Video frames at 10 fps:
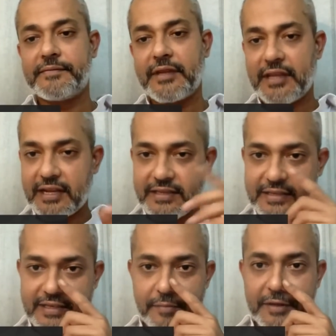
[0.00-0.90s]
and that's
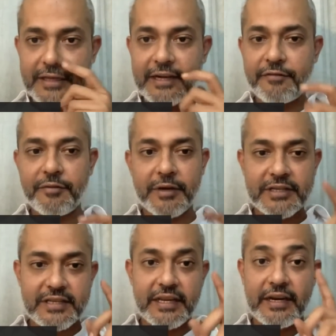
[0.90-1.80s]
something that we
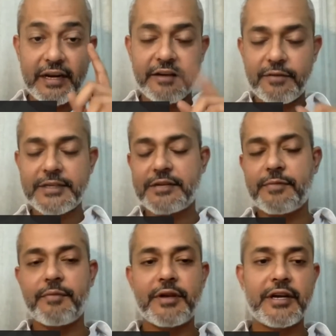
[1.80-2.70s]
must in India must
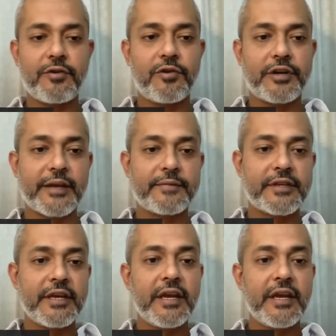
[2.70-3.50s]
remember at all times.